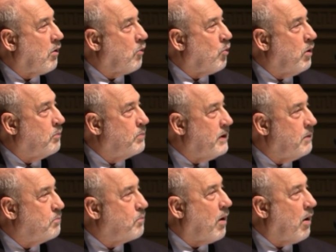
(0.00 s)
will be
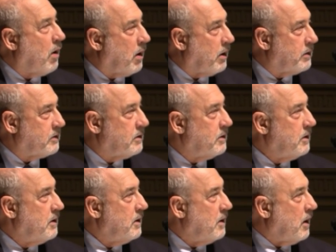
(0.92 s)
part
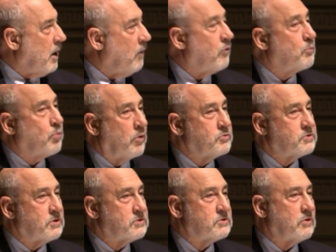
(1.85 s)
of a
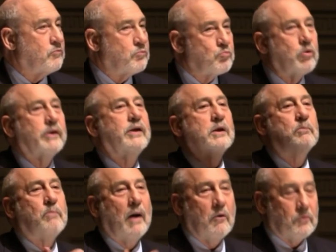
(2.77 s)
process of bringing
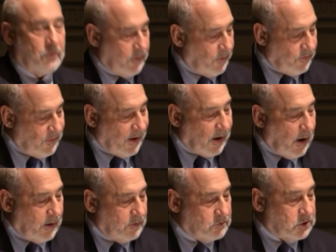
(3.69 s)
about that
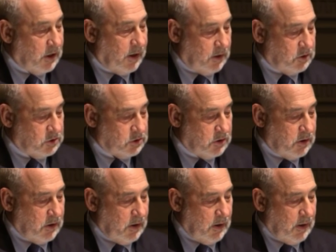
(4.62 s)
kind of change,
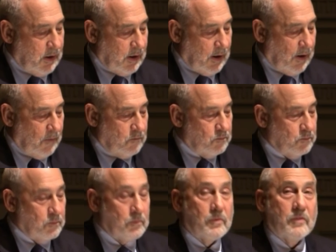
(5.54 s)

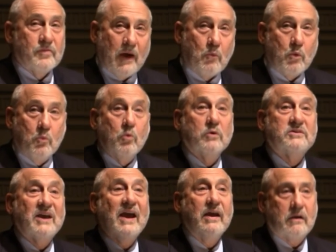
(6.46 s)
um, that we will
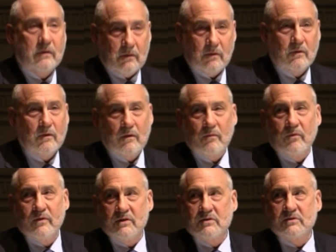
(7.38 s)
take
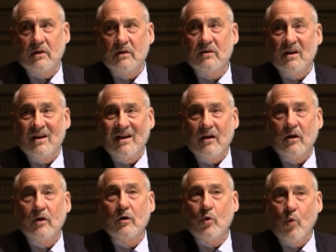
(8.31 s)
this uh,
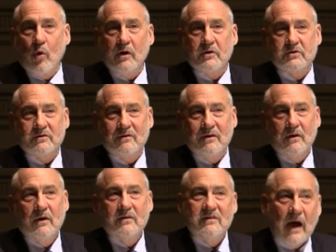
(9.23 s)
course
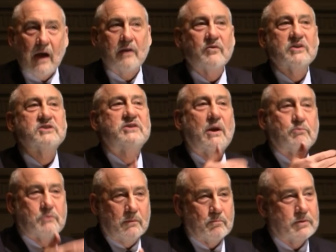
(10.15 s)
not of
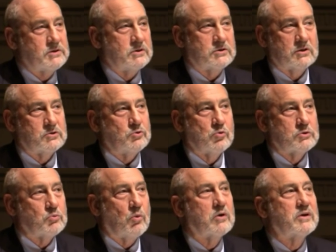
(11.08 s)
accepting business as
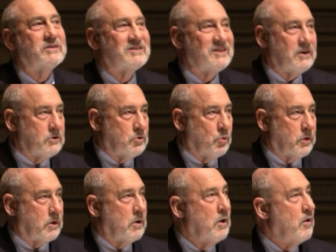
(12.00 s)
usual,
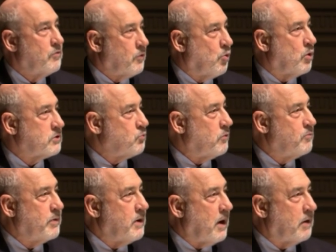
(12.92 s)
continuing the course we've
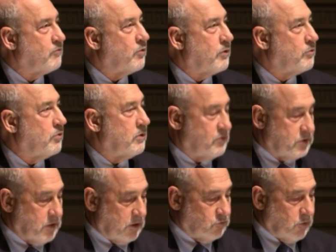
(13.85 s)
been on for a third of a
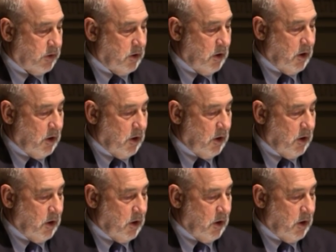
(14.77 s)
century,